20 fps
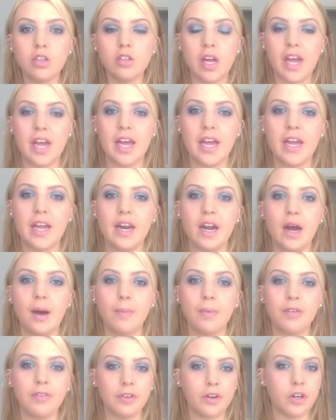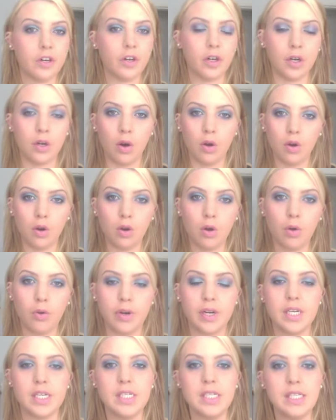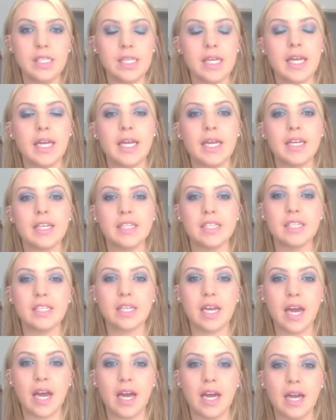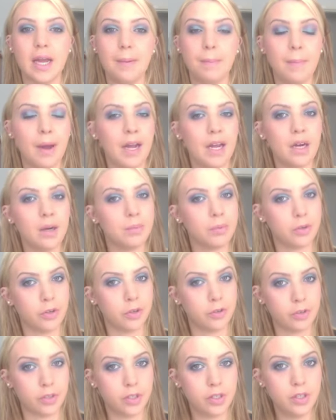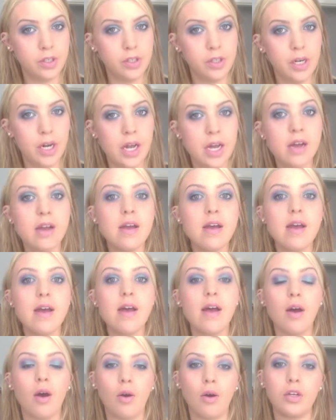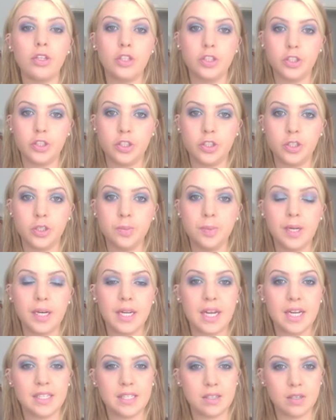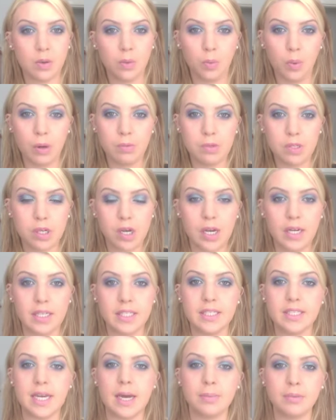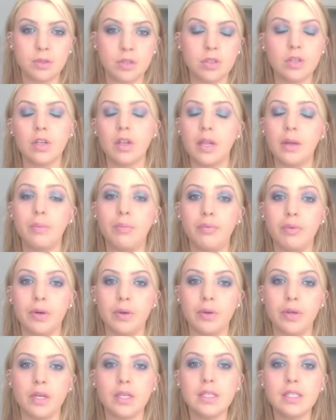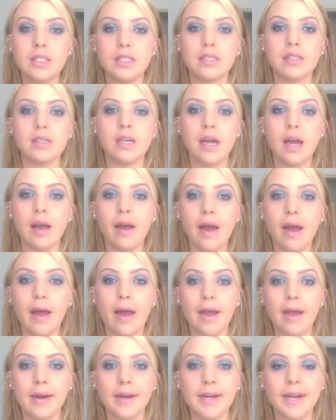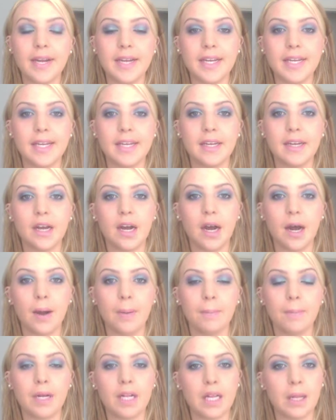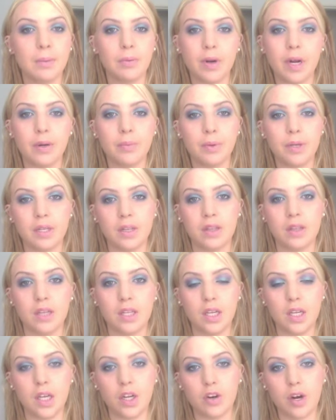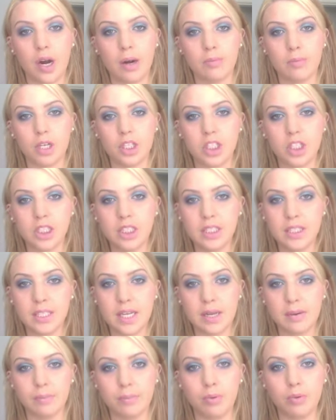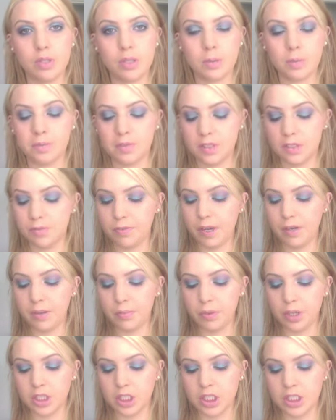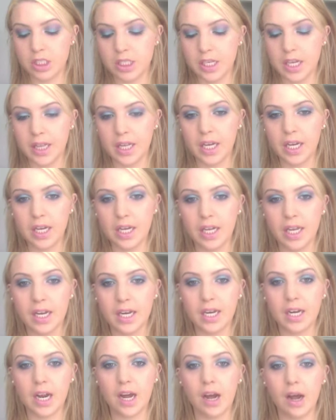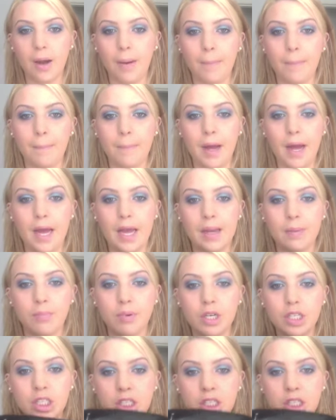And if you don't know who Enkore is, he is a makeup guru on YouTube and he has his own website and he's absolutely brilliant. And yeah, he collaborated with Crown Brushes and put some of his favourite brushes together in a brush